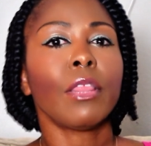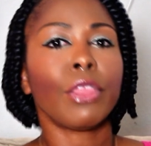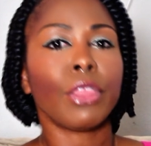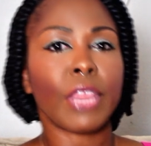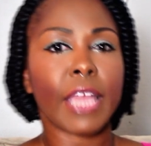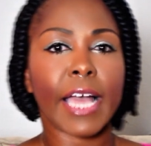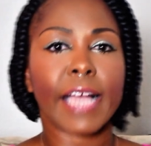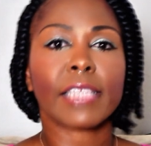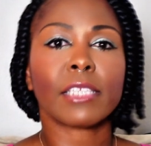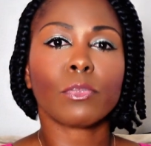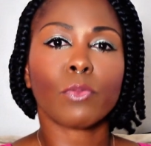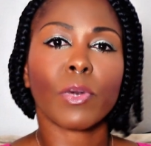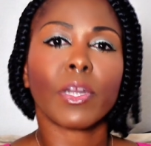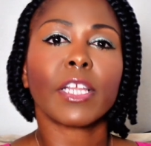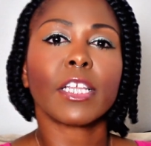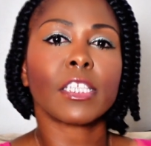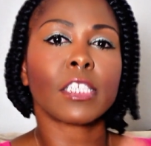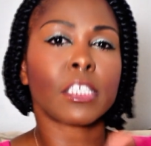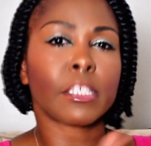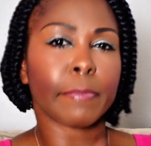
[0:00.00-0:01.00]
That's
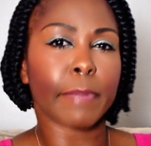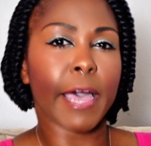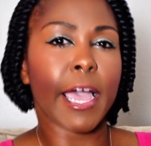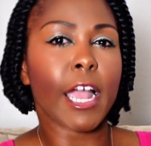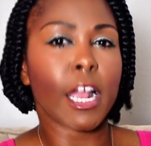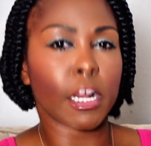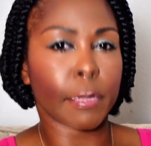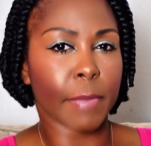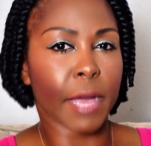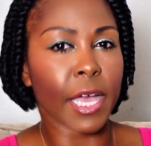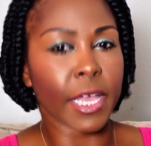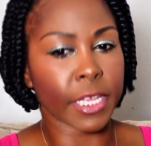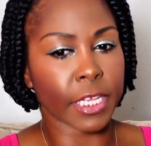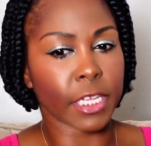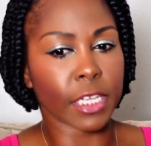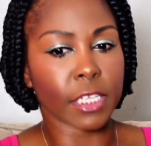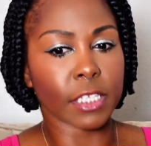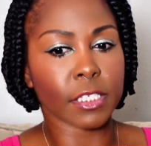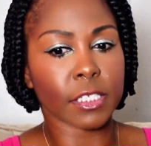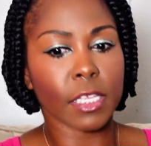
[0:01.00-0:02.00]
what inspired by
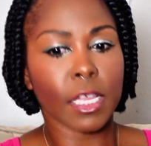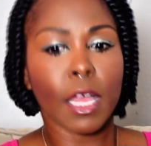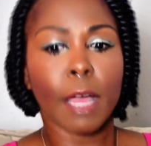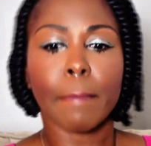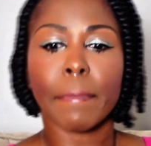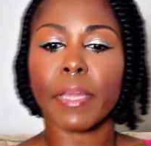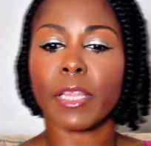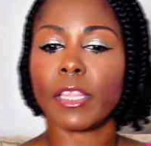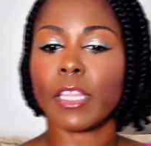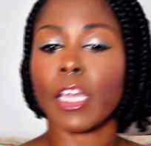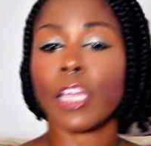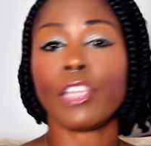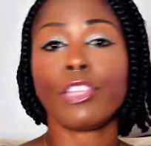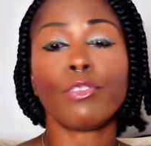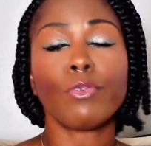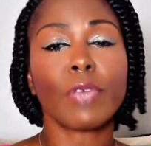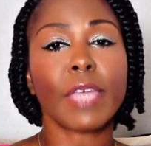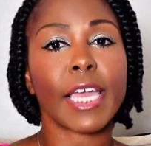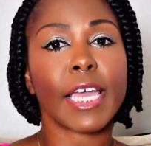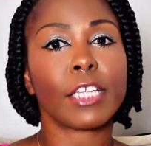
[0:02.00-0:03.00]
is. But then
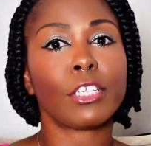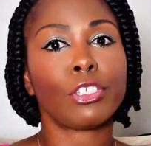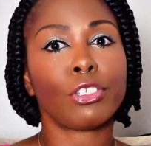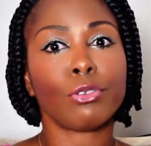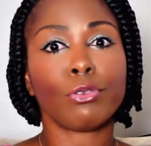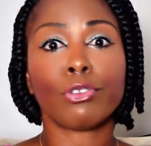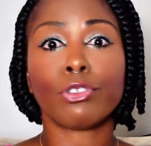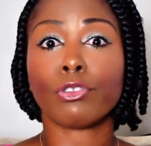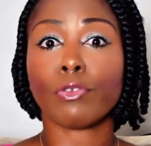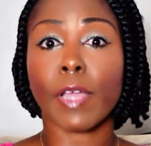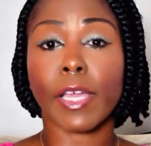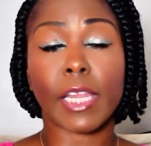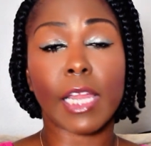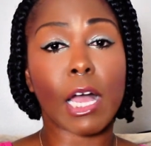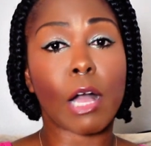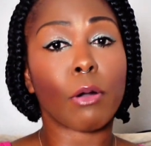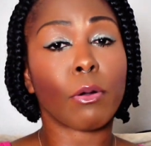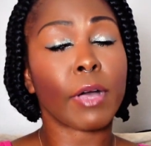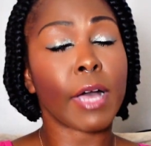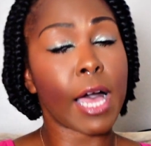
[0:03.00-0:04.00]
you get to straight
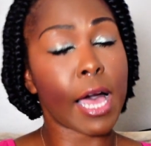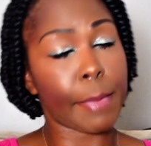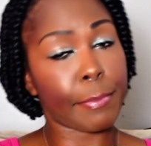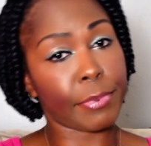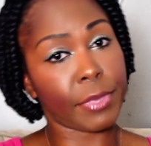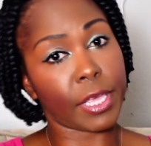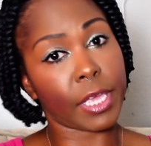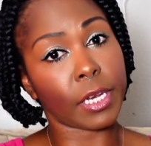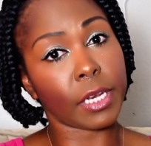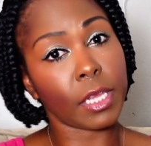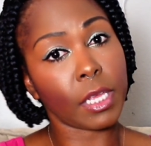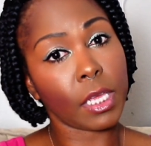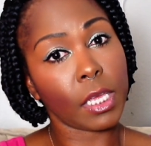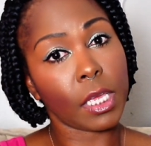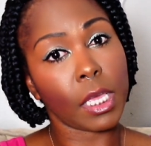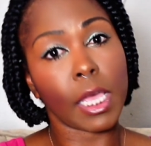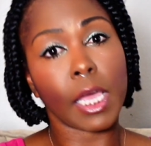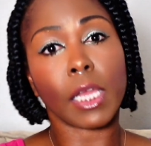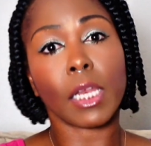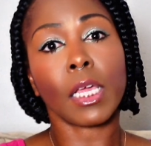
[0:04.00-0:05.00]
out copying,
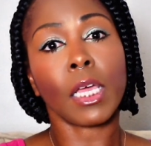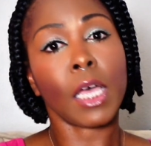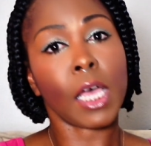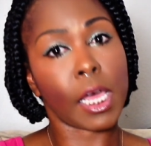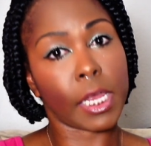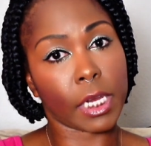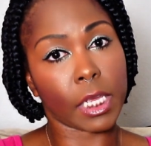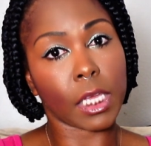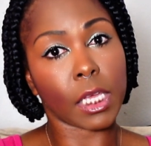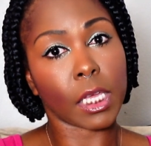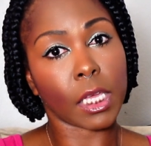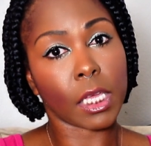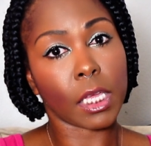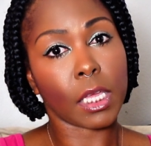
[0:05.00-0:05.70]
and honey,